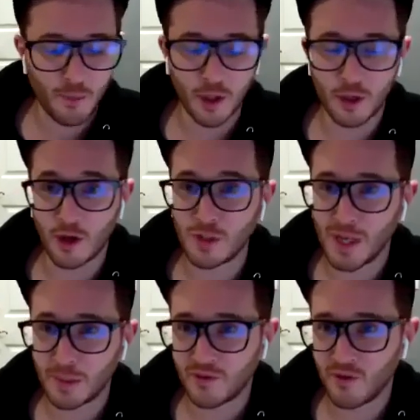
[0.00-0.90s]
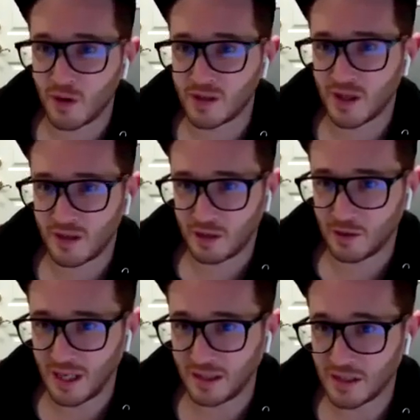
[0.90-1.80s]
But you could also pick up the phone and tell
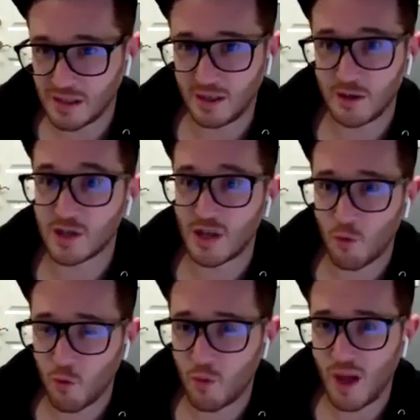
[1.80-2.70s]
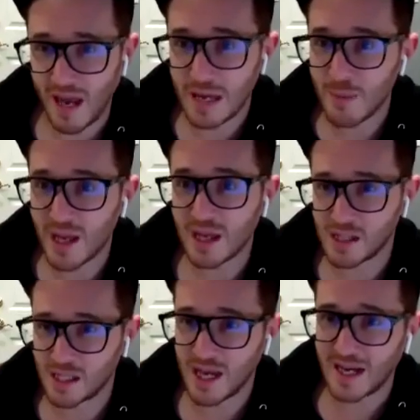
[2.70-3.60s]
your client, listen, here's A, B,
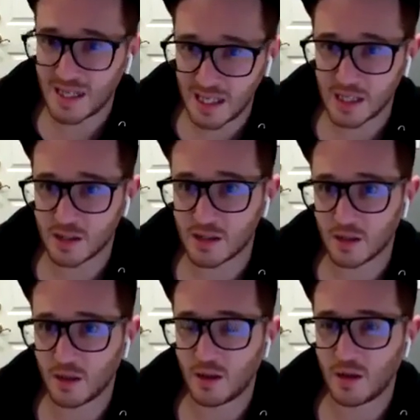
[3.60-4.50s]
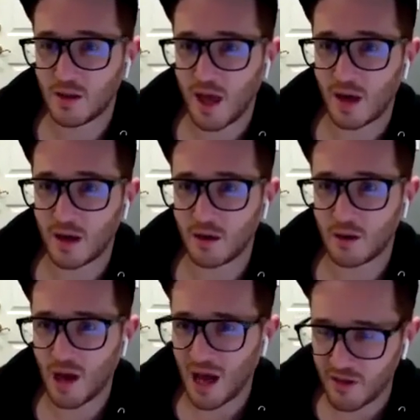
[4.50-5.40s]
and C ideas that
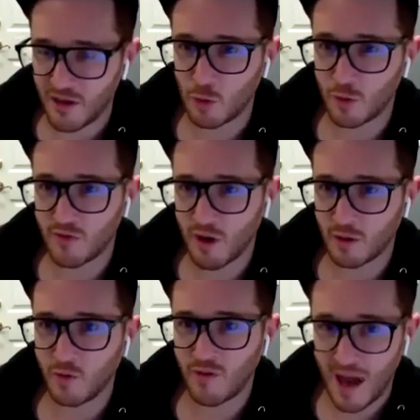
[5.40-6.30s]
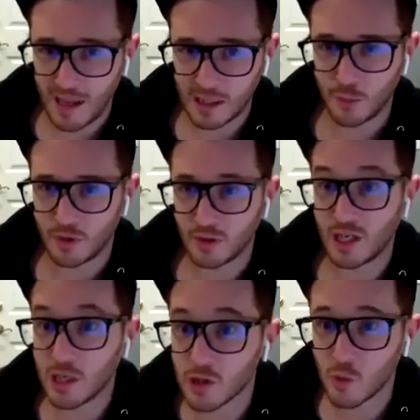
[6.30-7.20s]
I think will be very valuable.
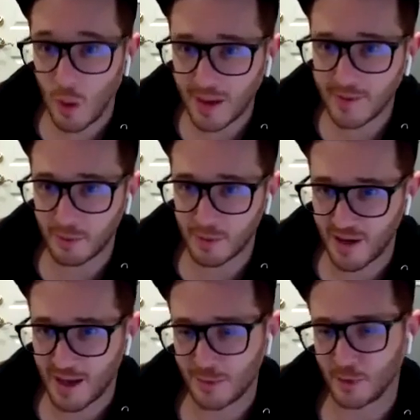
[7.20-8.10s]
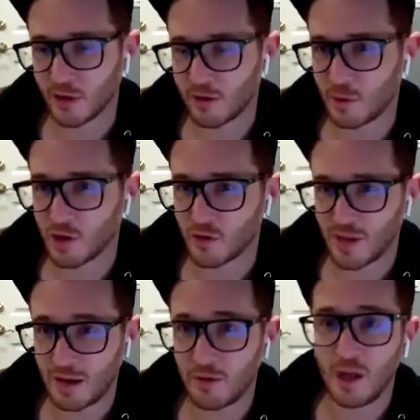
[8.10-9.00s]
Here's why they'll be valuable in 3 weeks
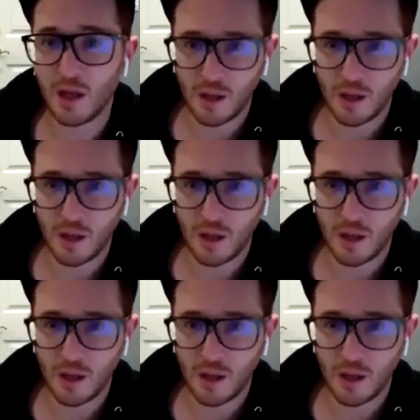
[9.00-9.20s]
from now.